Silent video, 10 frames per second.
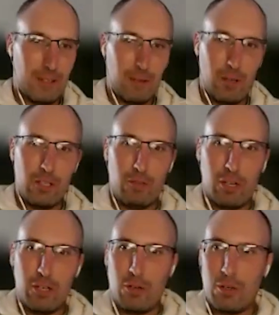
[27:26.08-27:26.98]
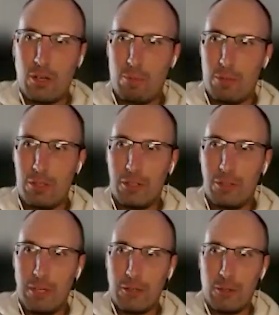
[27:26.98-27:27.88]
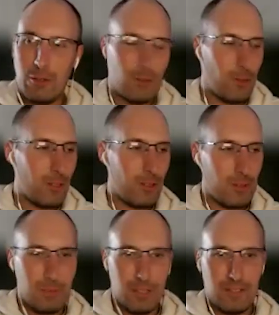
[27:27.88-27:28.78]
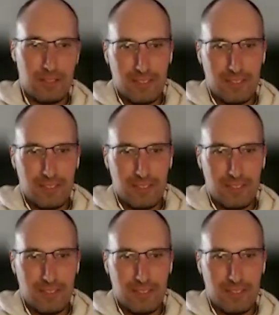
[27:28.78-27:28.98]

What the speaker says: well, you run your own company, you can make your own choices, but